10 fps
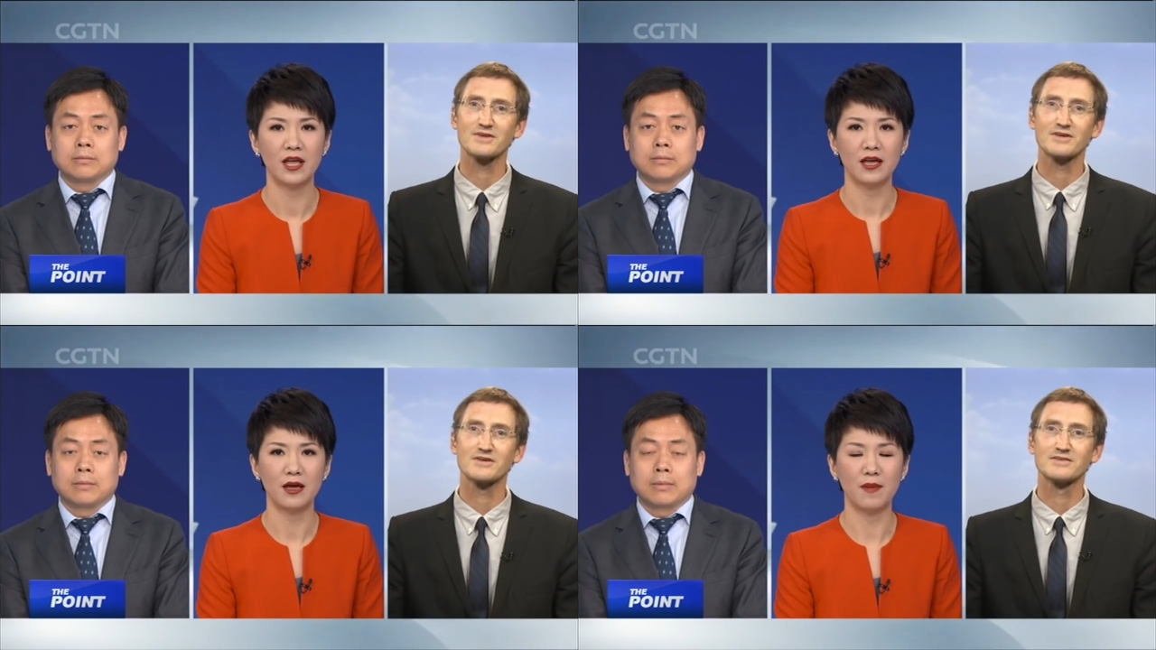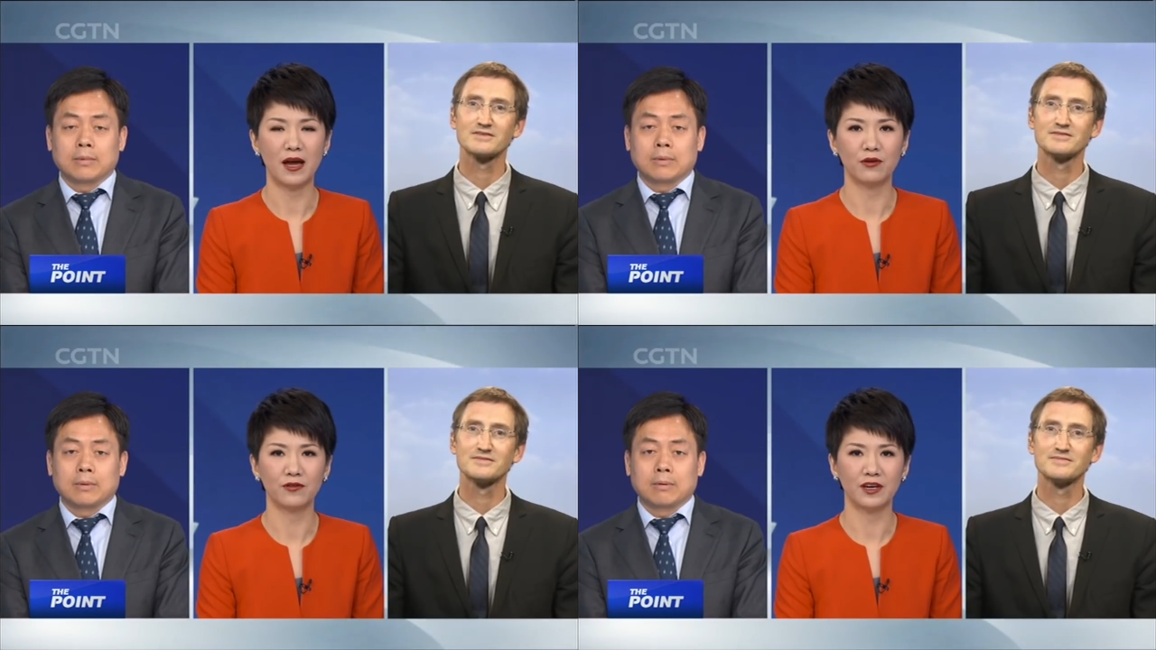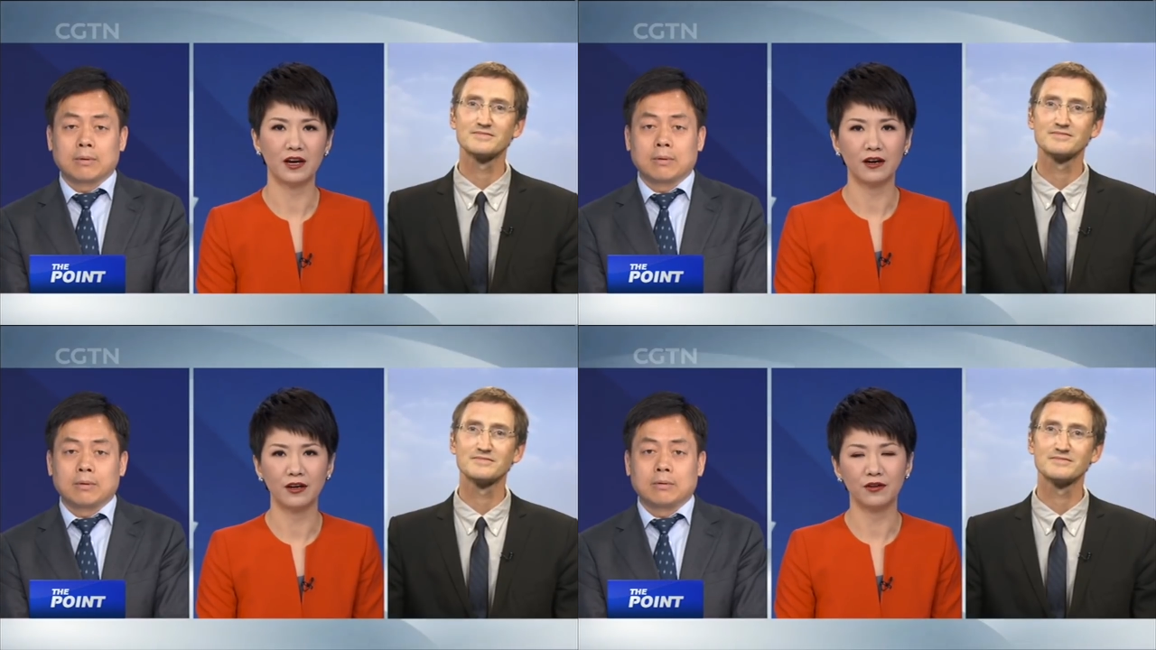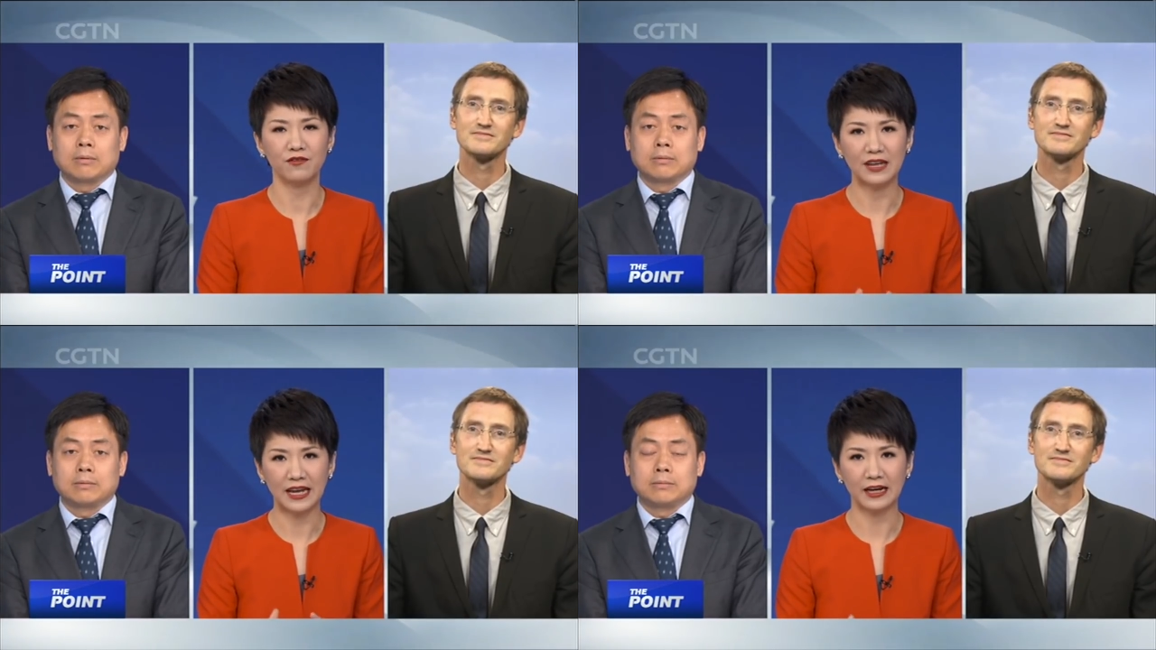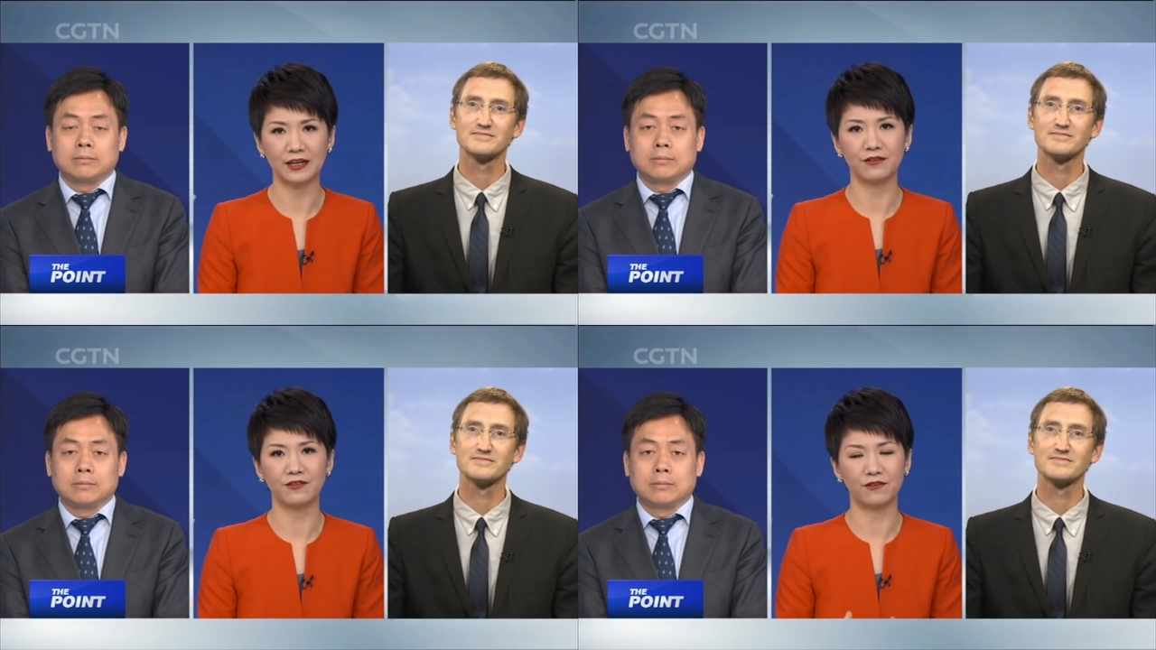Speaker 1: about the kind of
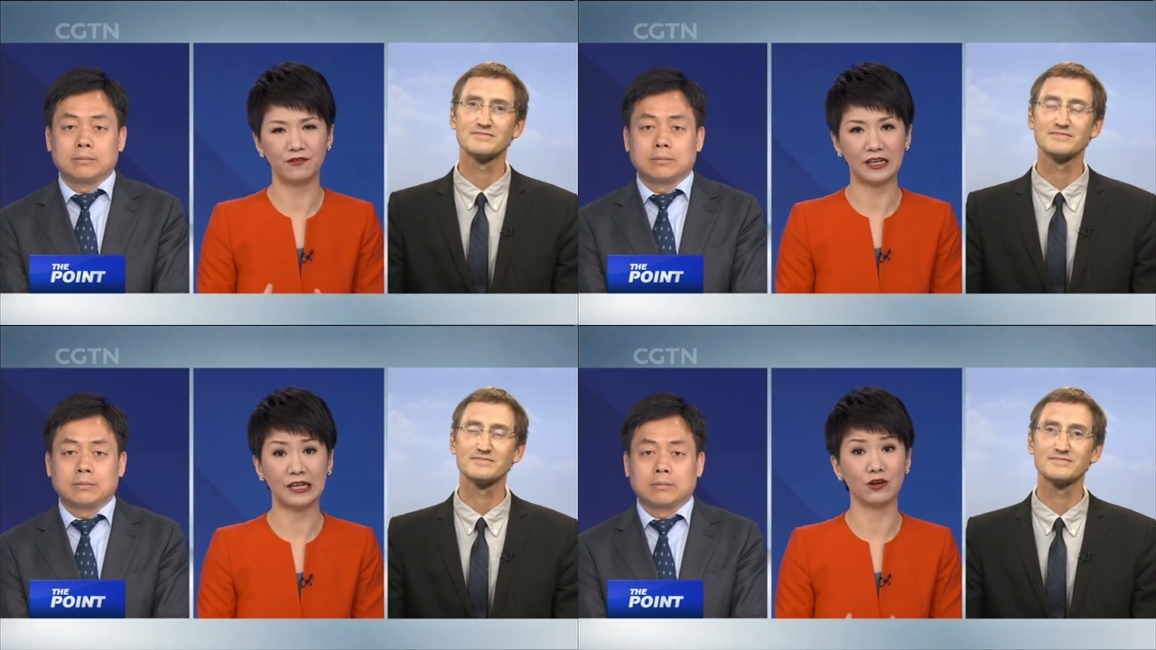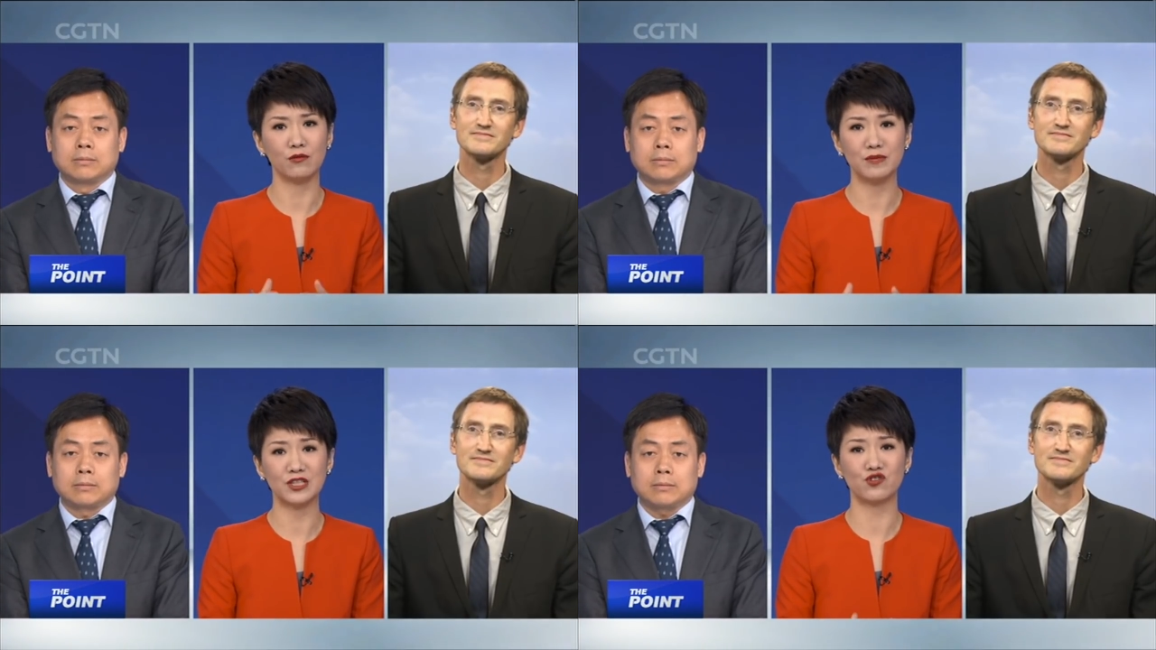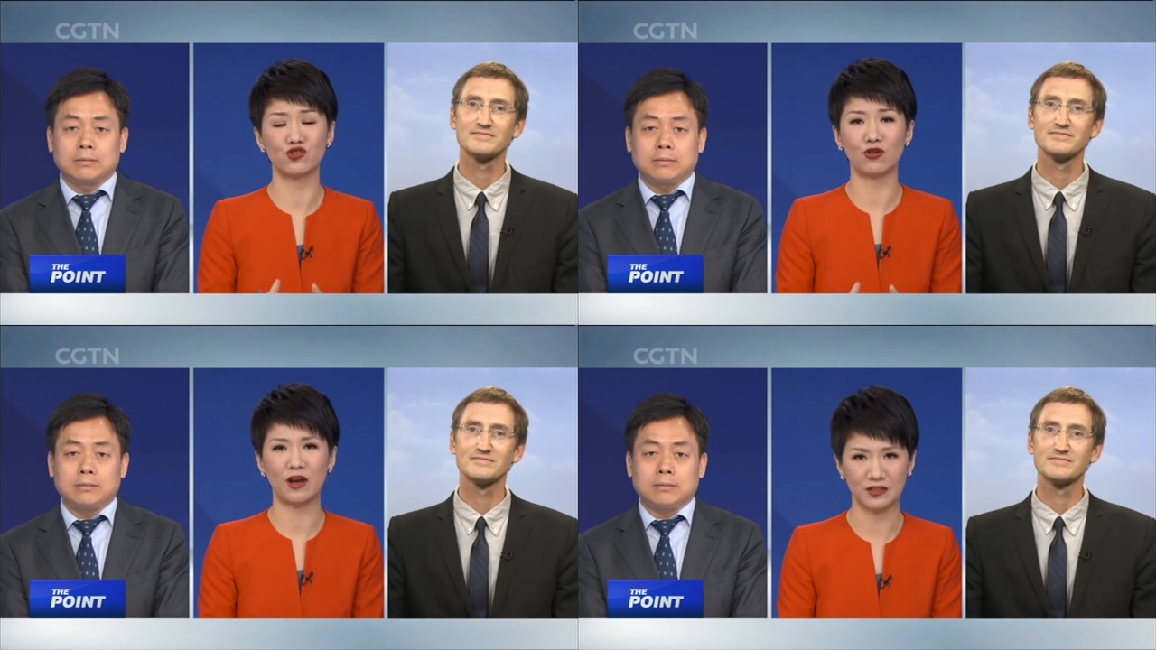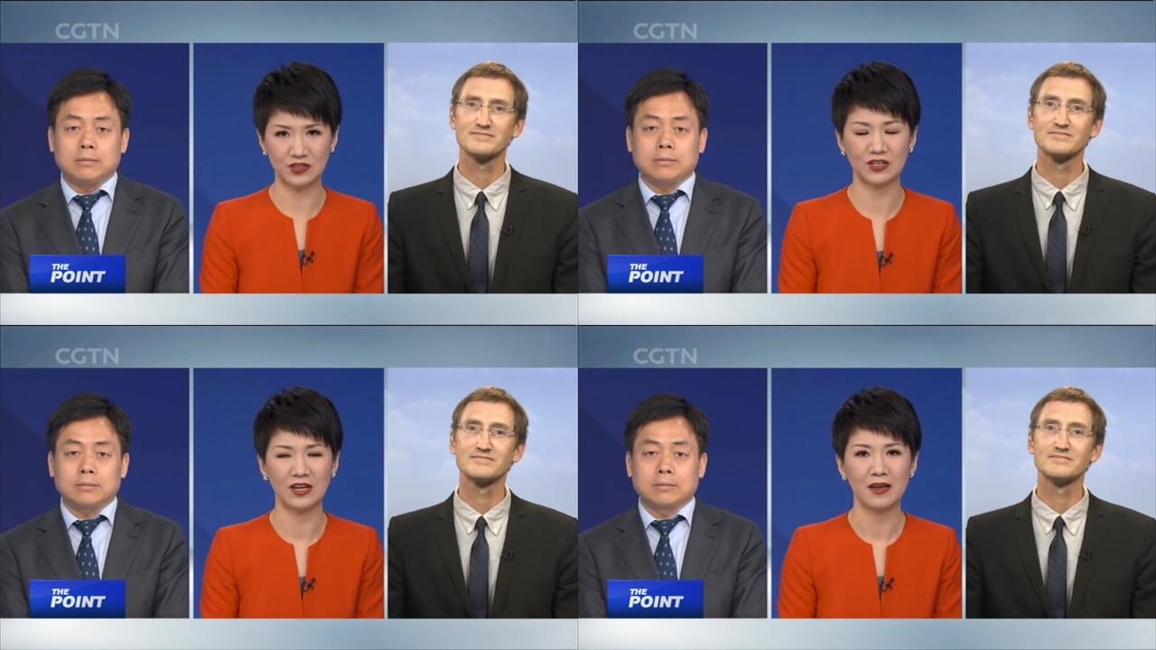negative feeling or mistrust